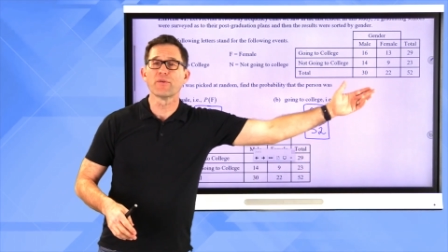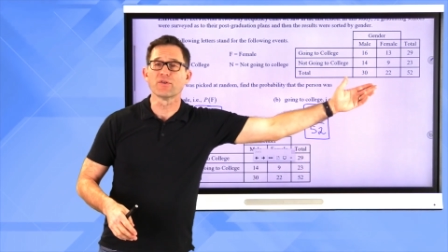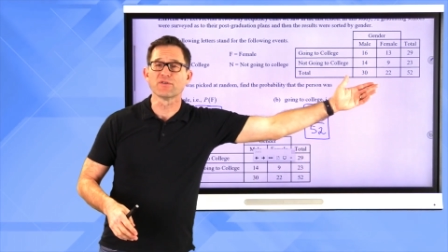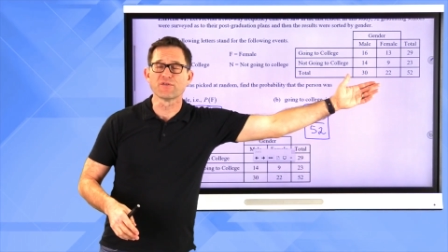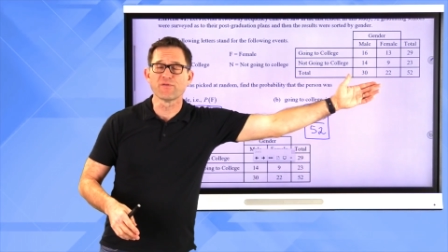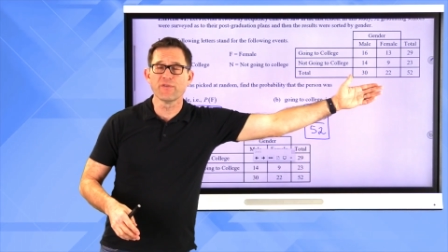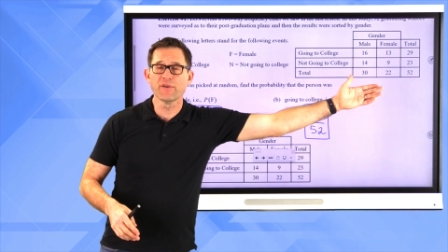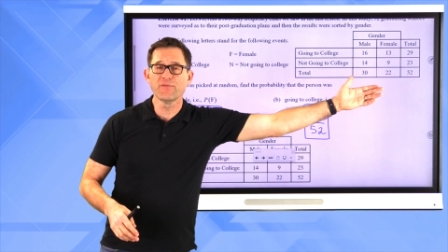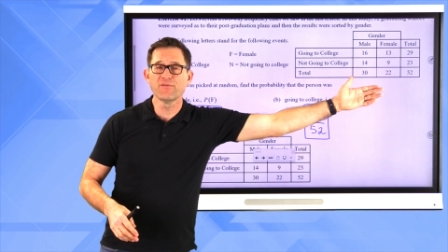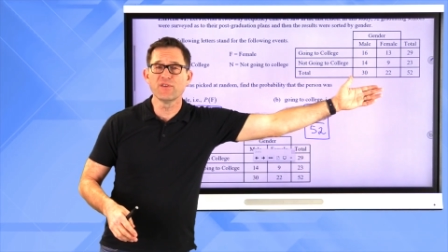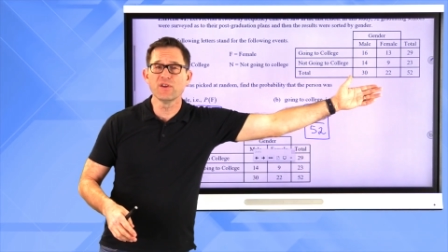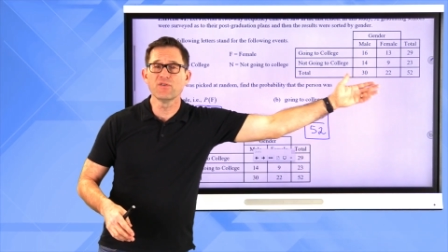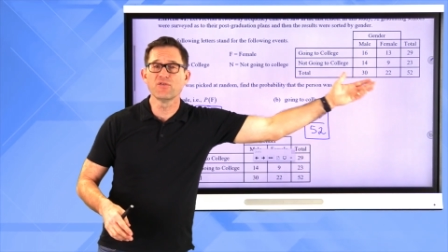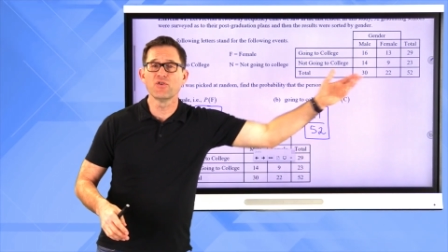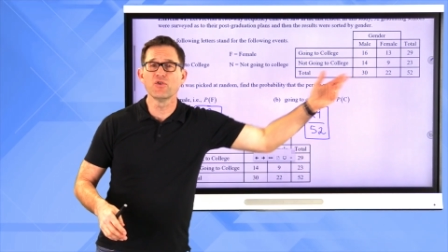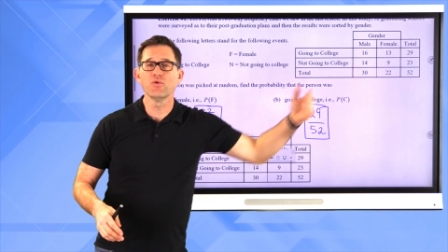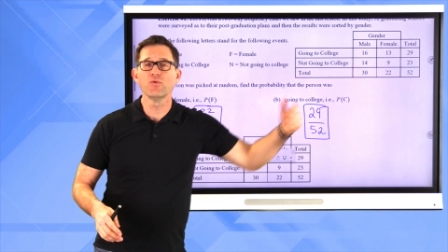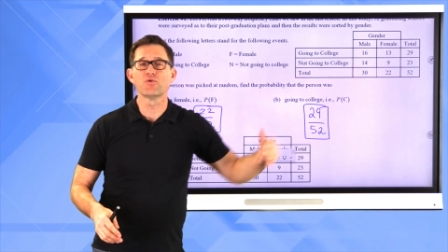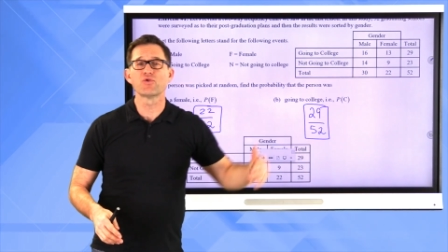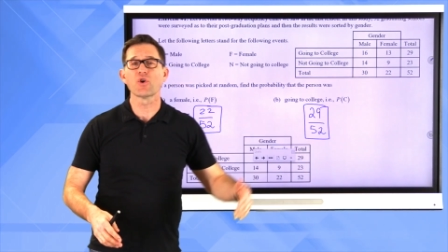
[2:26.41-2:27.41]
There's
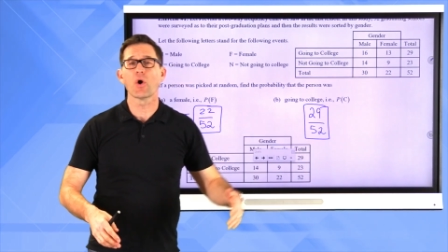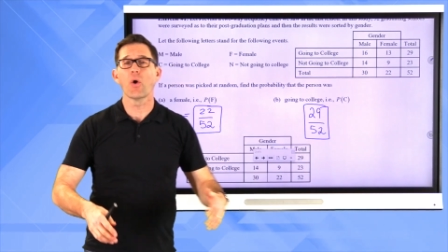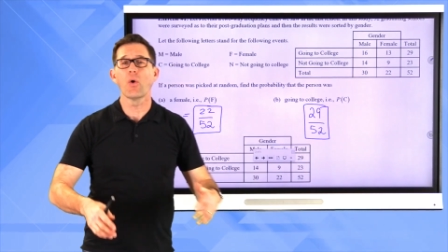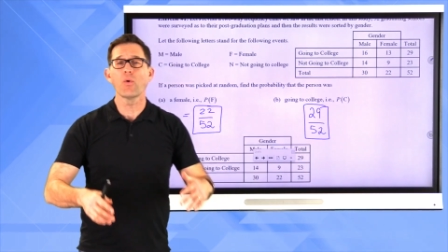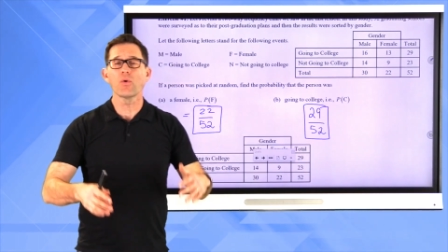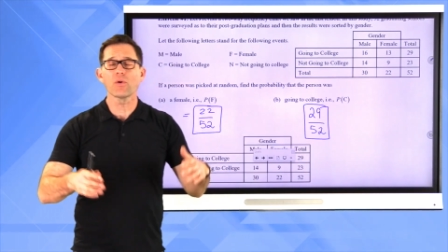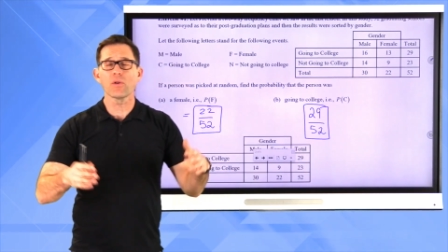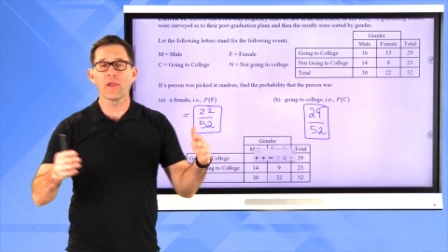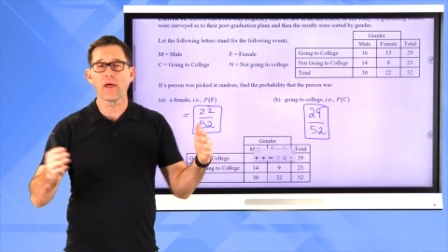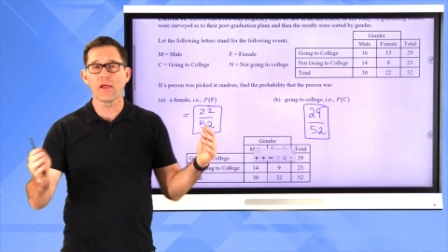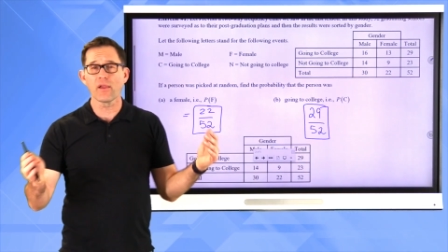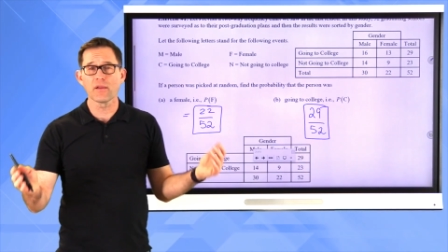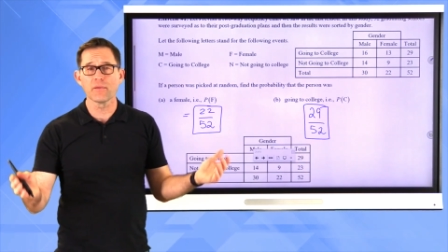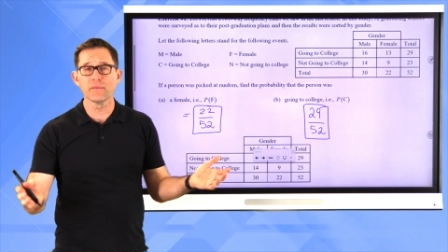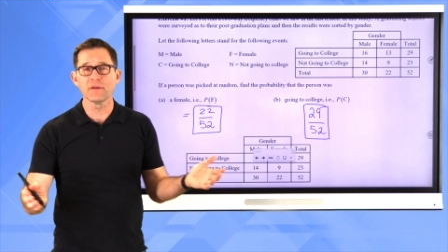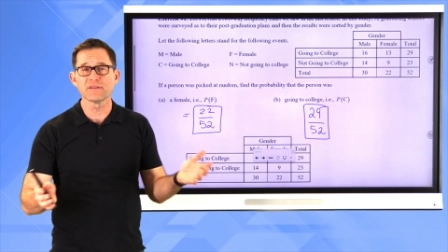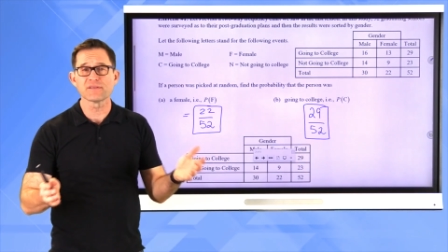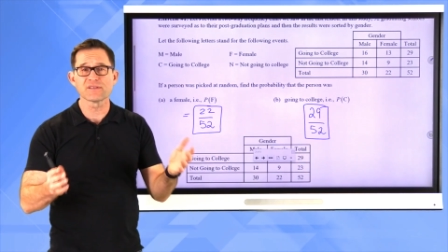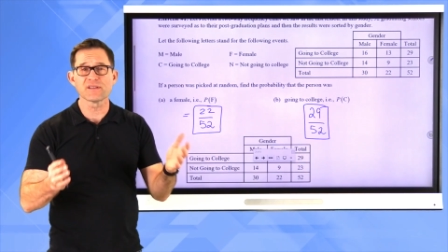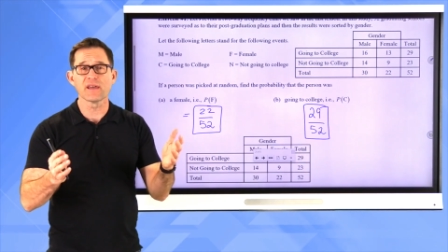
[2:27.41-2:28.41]
52 total
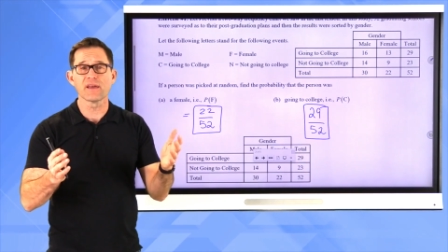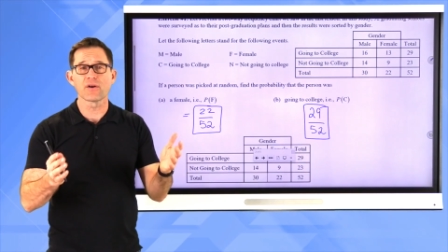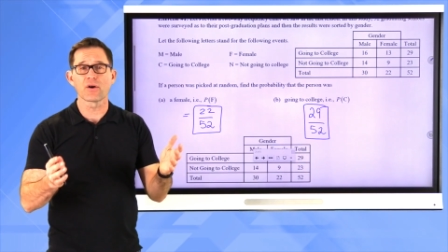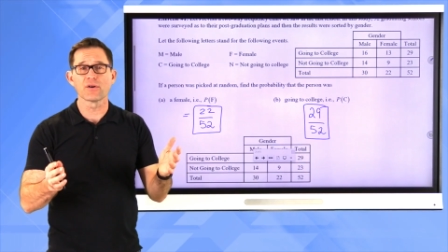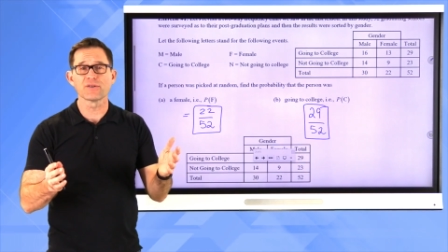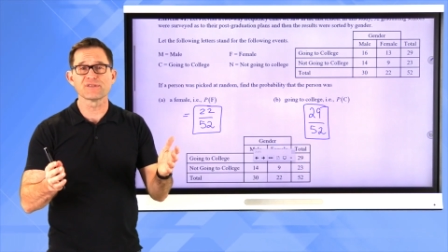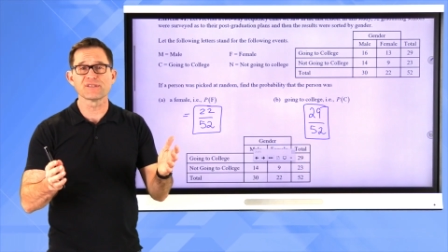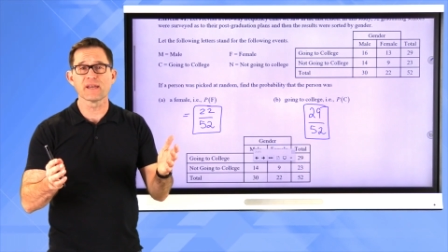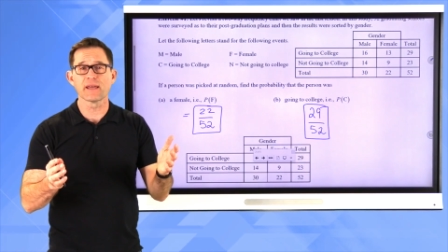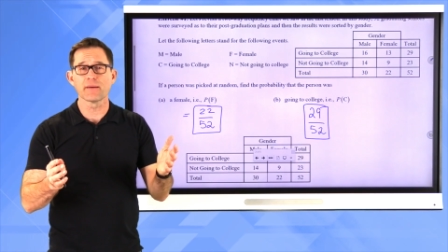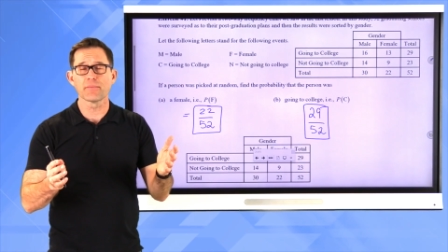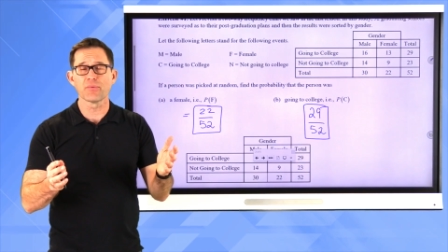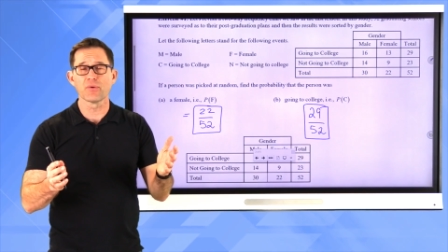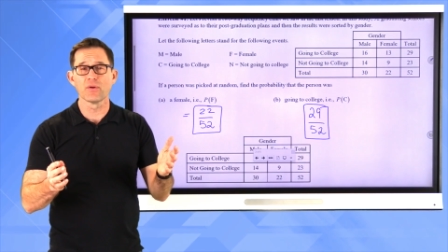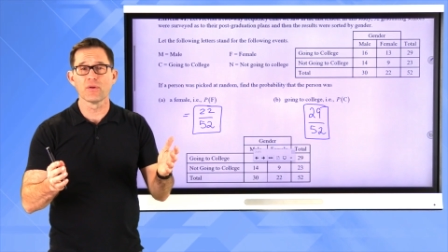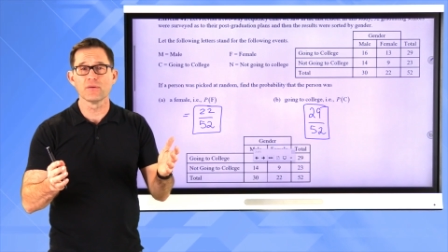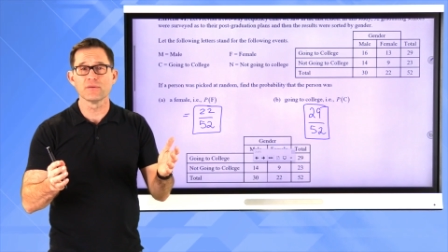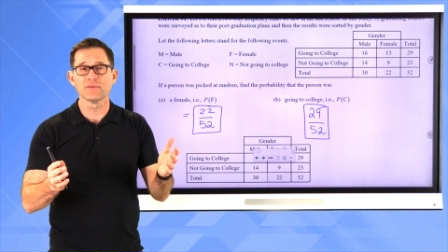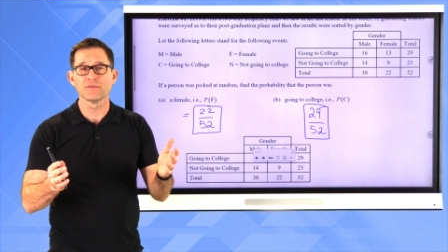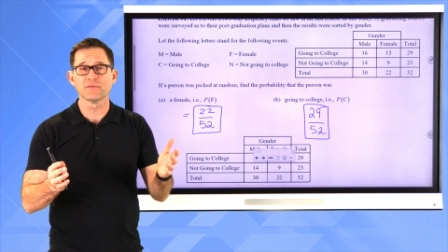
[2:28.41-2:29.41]
elements in our
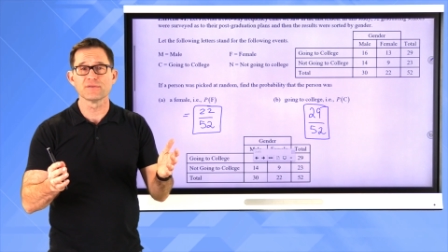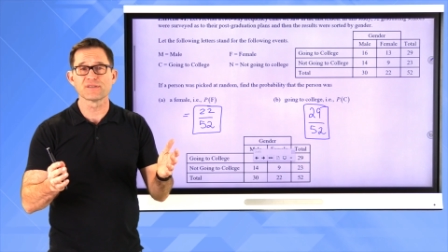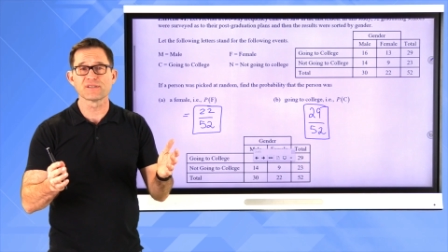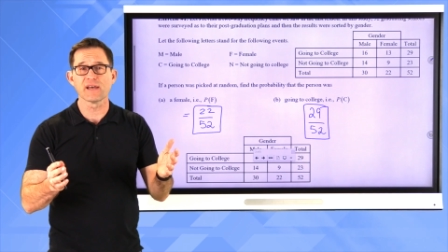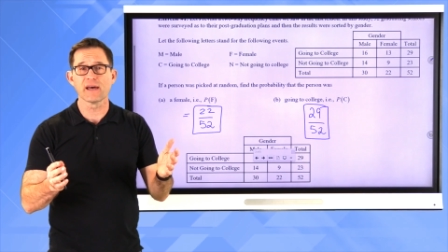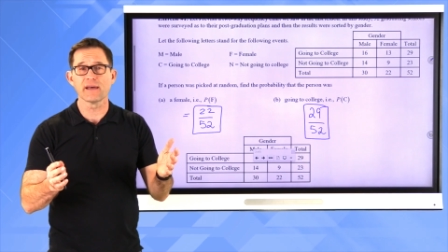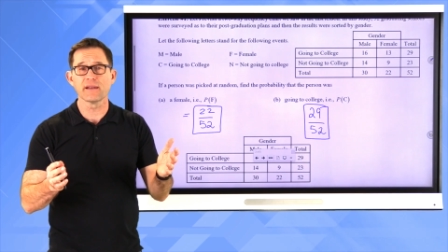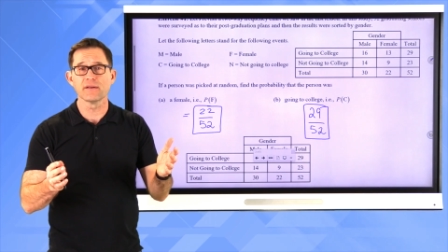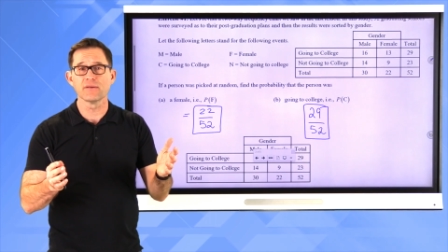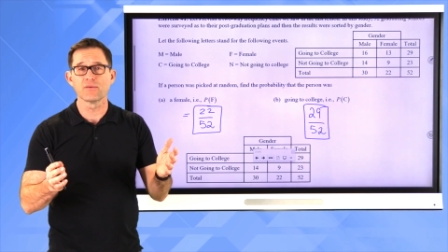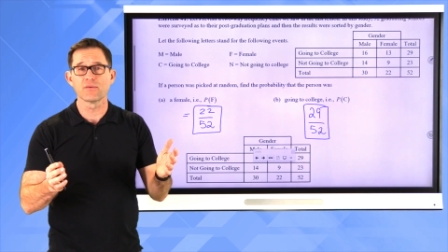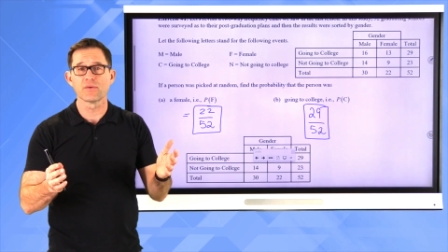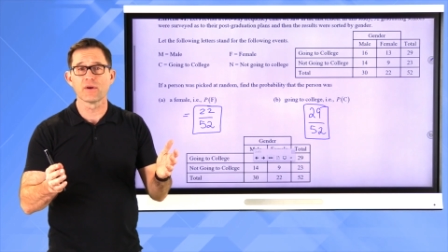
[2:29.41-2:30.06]
sample set,